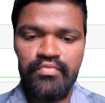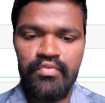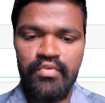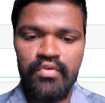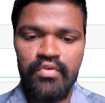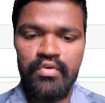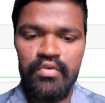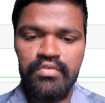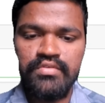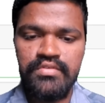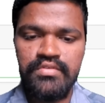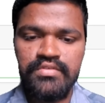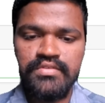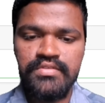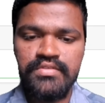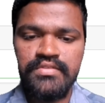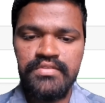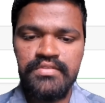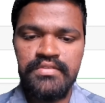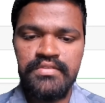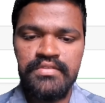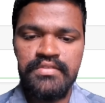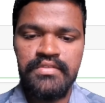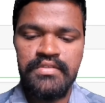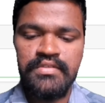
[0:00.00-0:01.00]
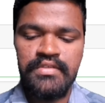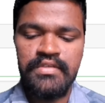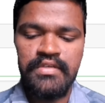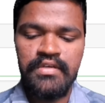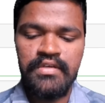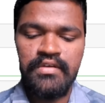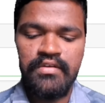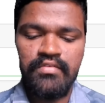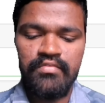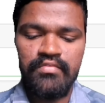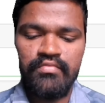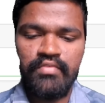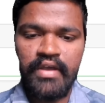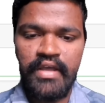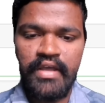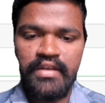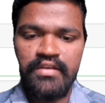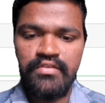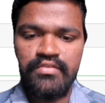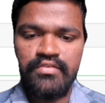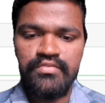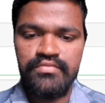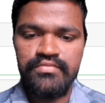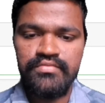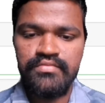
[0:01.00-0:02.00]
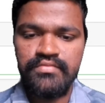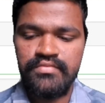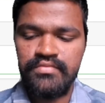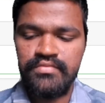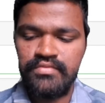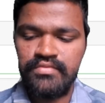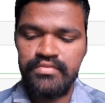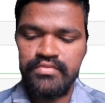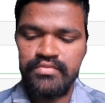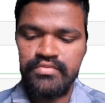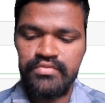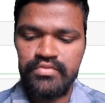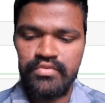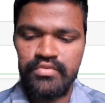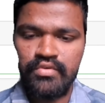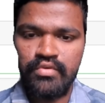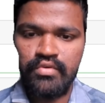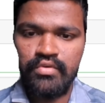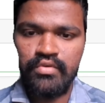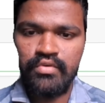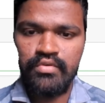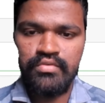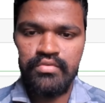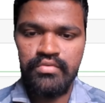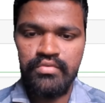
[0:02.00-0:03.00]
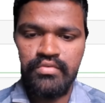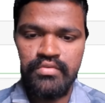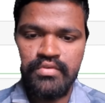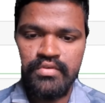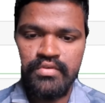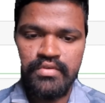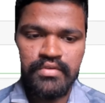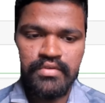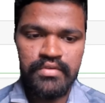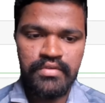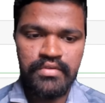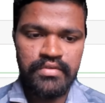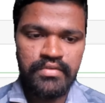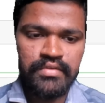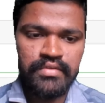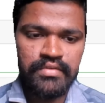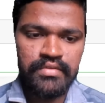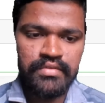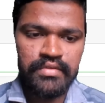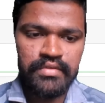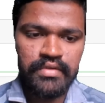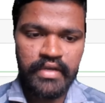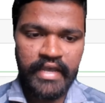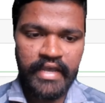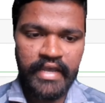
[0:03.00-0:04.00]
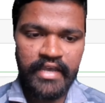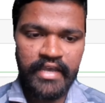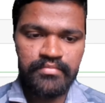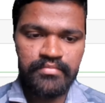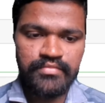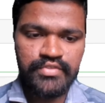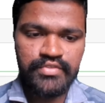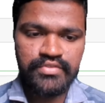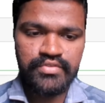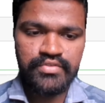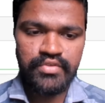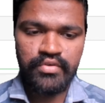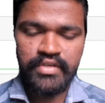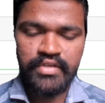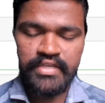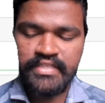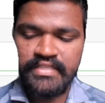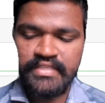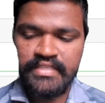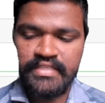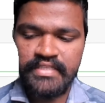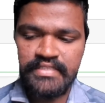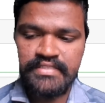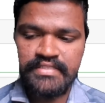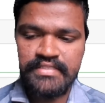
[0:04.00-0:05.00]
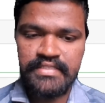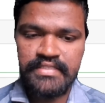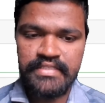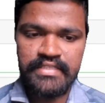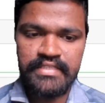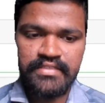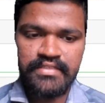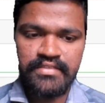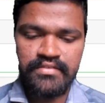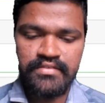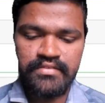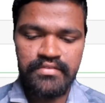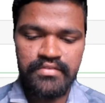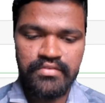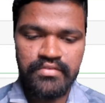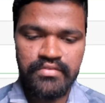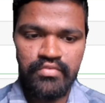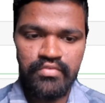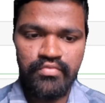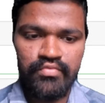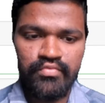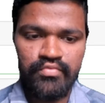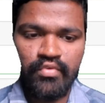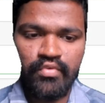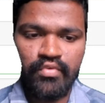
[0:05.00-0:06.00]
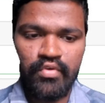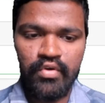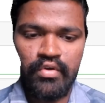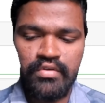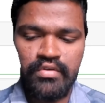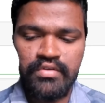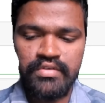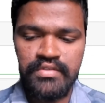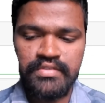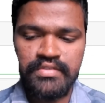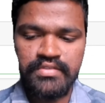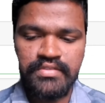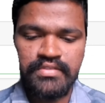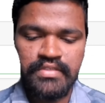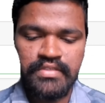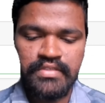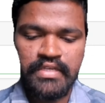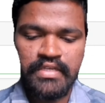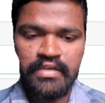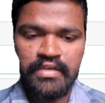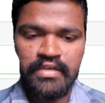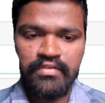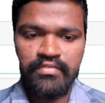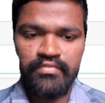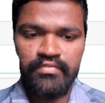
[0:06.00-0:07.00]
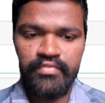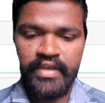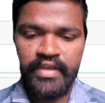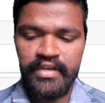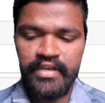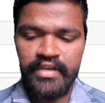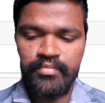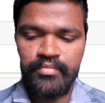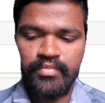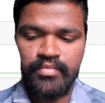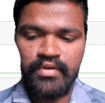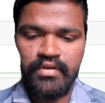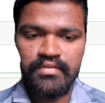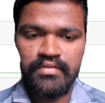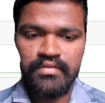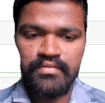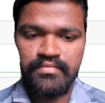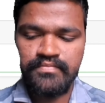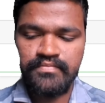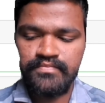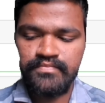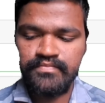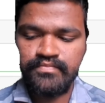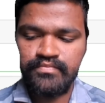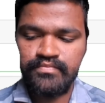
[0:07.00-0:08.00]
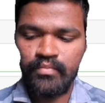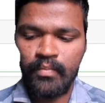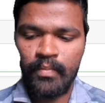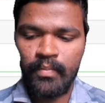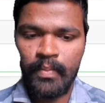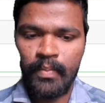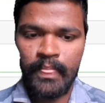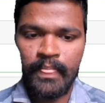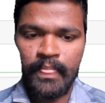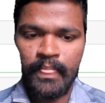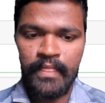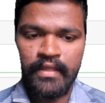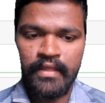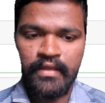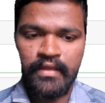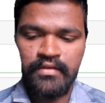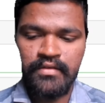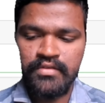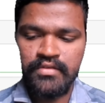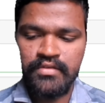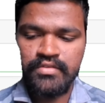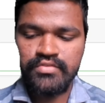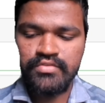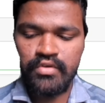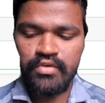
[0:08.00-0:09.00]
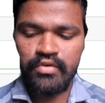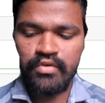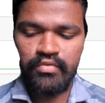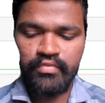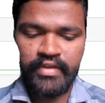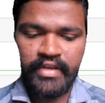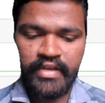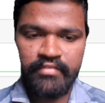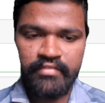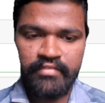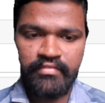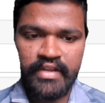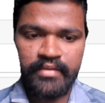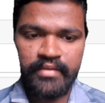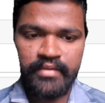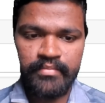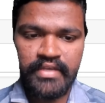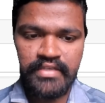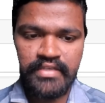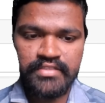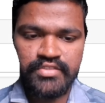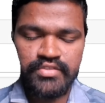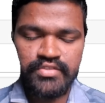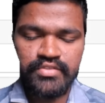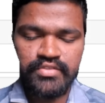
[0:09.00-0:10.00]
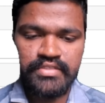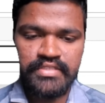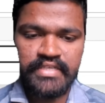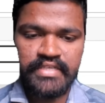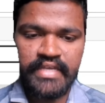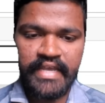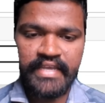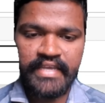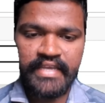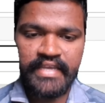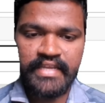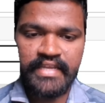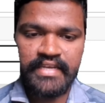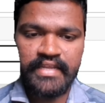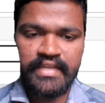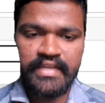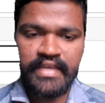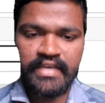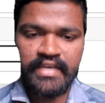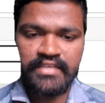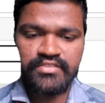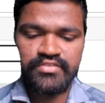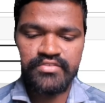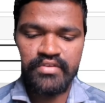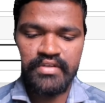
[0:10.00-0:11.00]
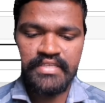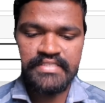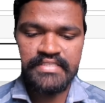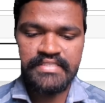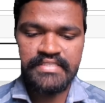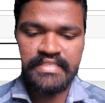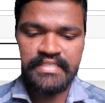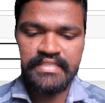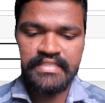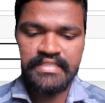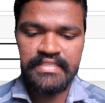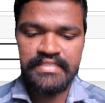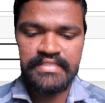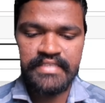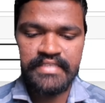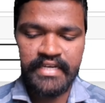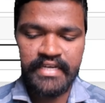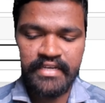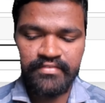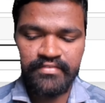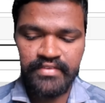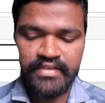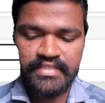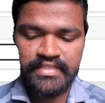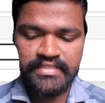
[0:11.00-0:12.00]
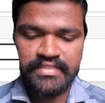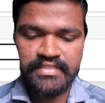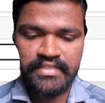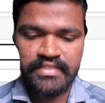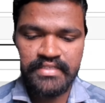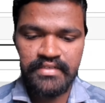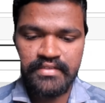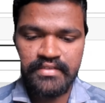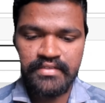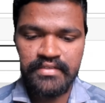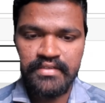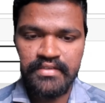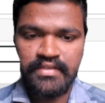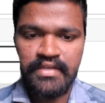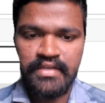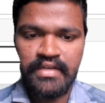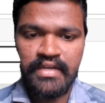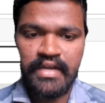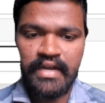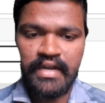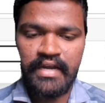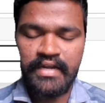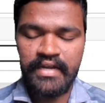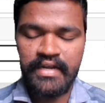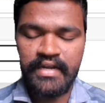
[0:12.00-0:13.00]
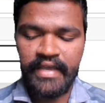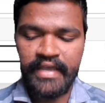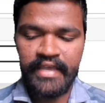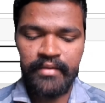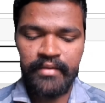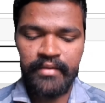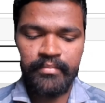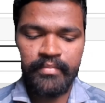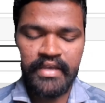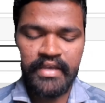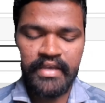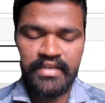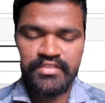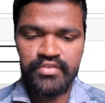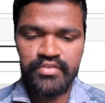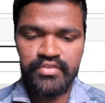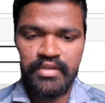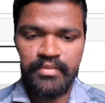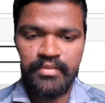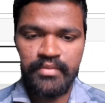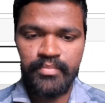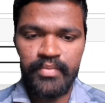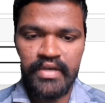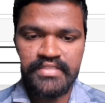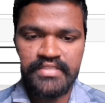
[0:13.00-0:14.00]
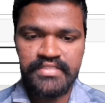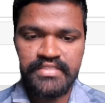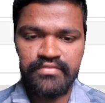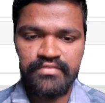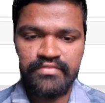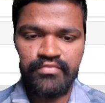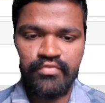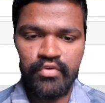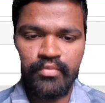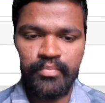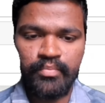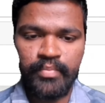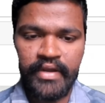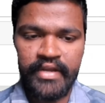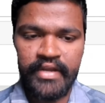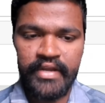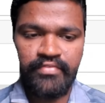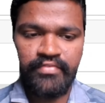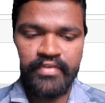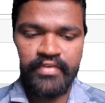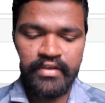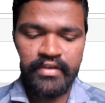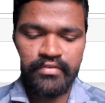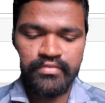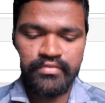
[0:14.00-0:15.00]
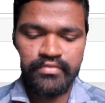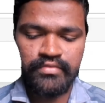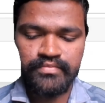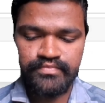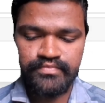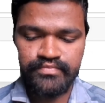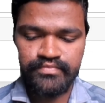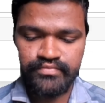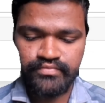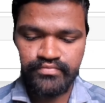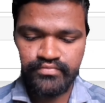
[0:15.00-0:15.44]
float value. So I am storing this in float variable. So whenever I am executing, I can actually see this kind of result, and I am actually passing 4.5.